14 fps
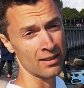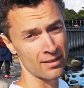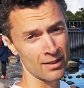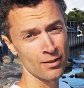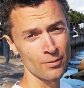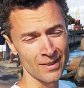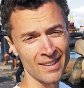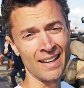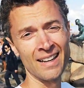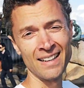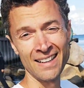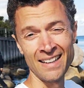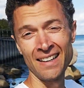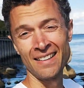itself, but yeah,
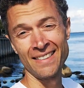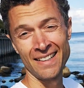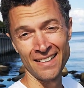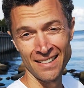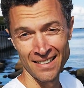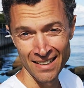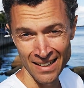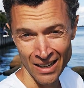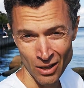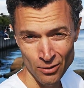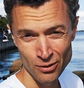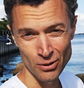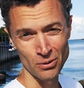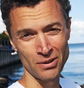den lille
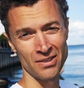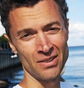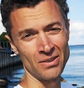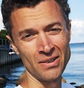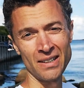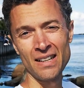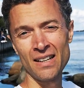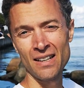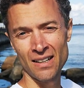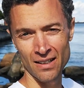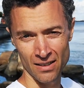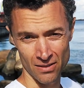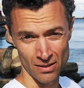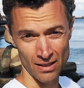havfrue. So
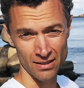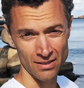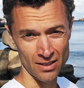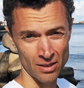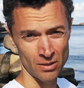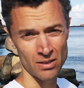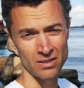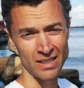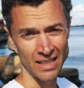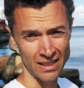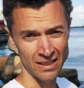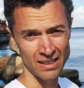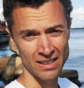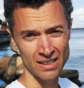let's start.
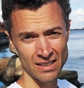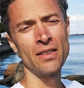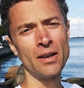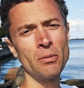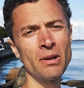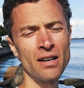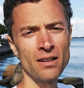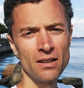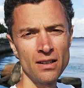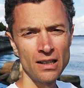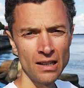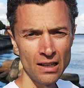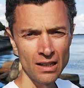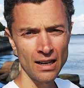Then we got
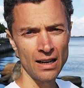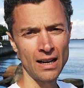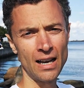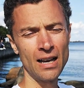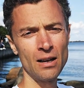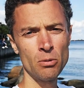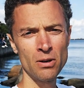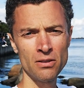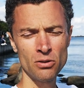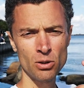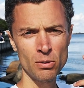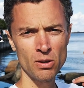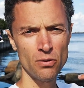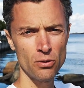lille. I want to
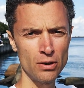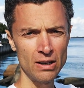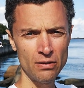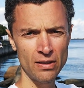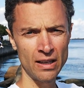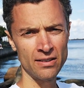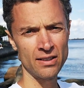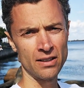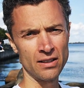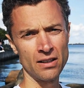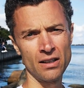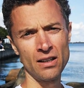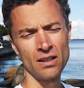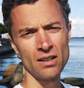talk about three things here.
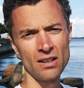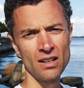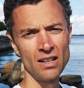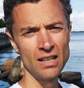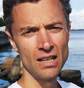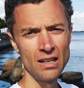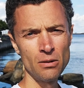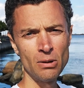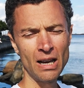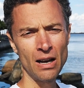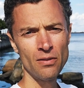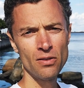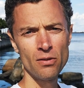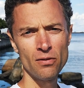Lille, we
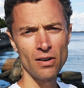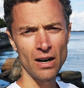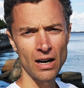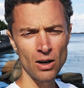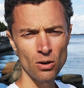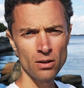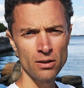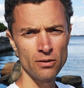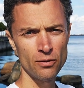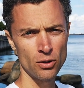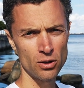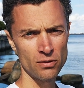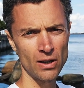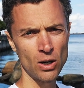have the vowel. The
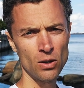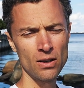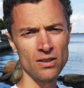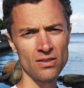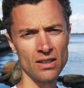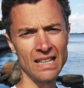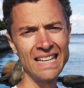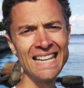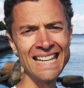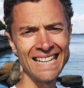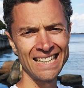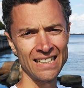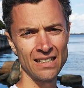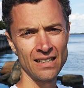first vowel is
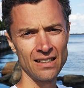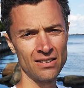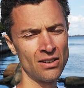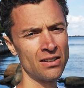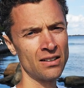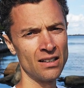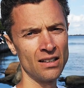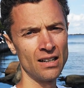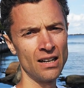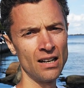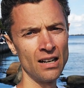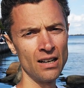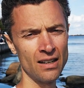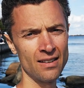I. It's not
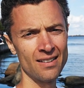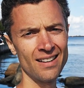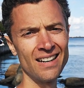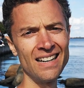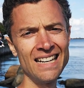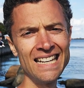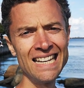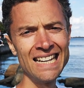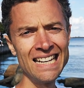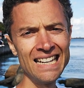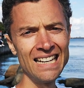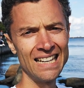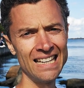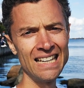little, it's
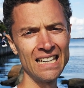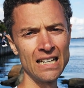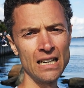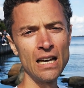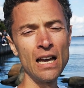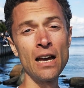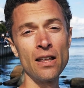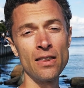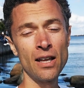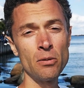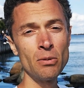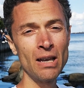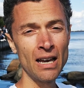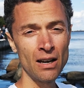lille I.
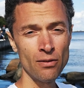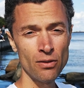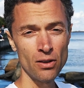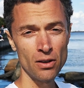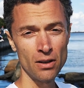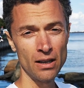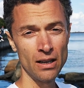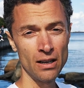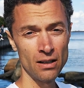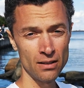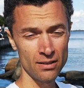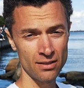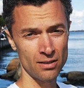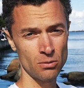Then we have the
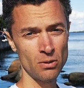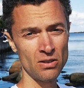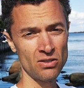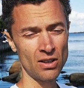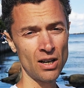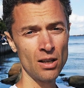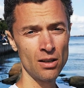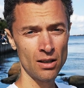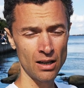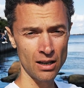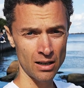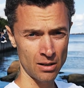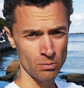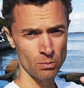L's, which are,
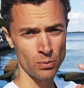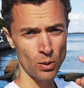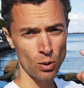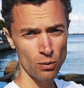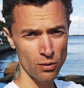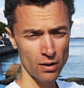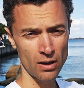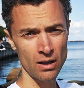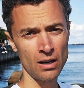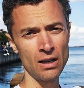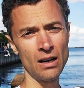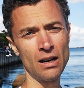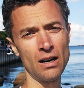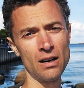again, both
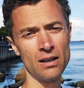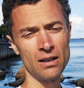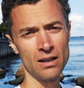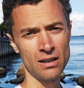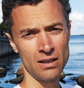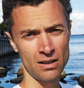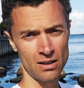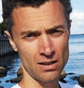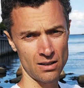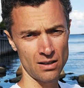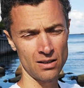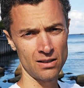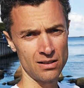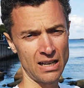are an
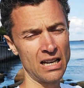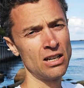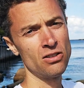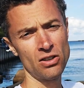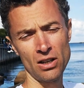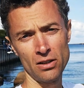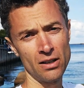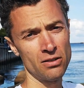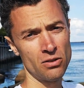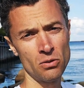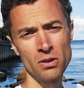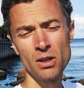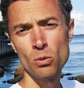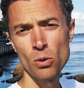Danish L. There's
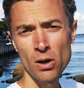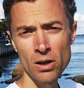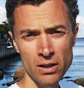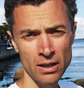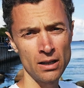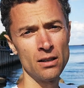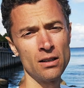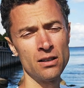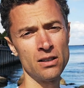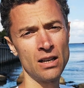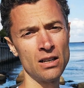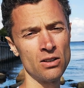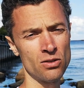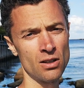only one L in
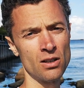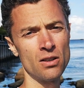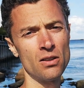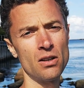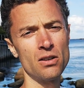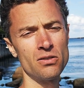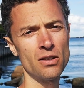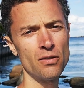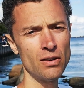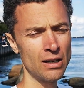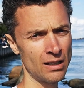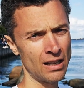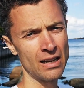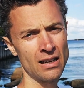Danish. There's
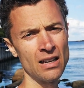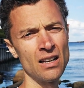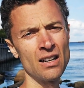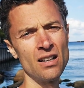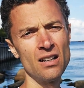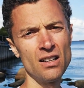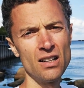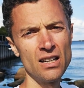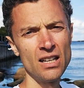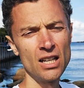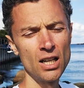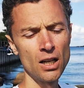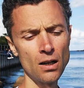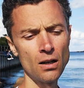nothing like
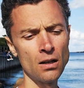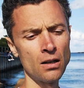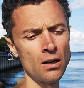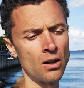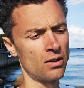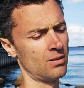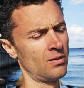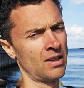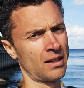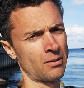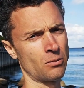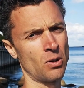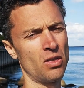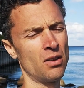lille or
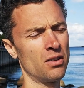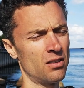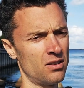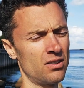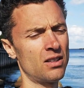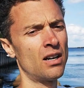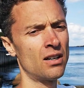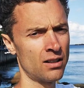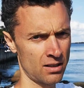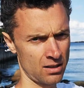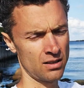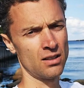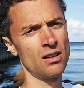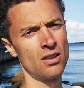something with the dark